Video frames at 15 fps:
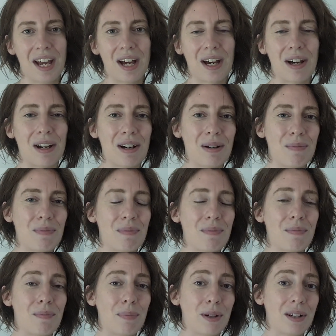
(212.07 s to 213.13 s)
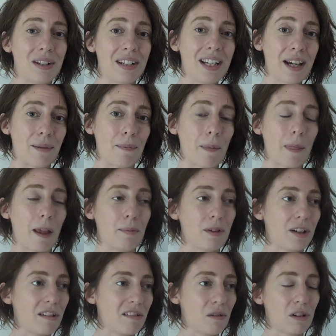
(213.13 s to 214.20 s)
But yeah, I'm
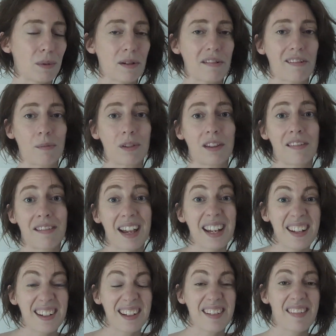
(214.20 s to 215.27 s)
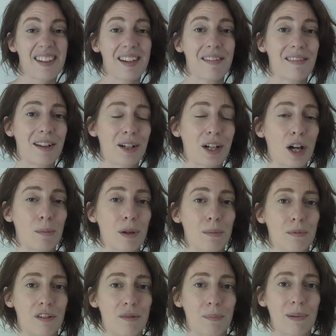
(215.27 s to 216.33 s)
going to talk about some of the technical issues that come up
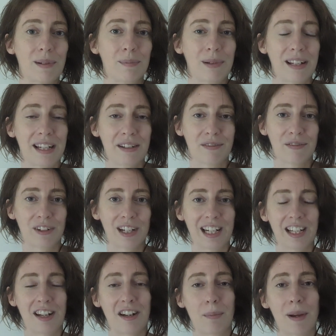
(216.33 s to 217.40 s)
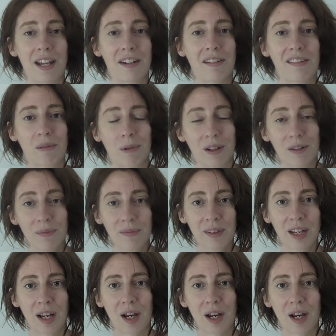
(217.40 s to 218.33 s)
with playing violin in a band as well.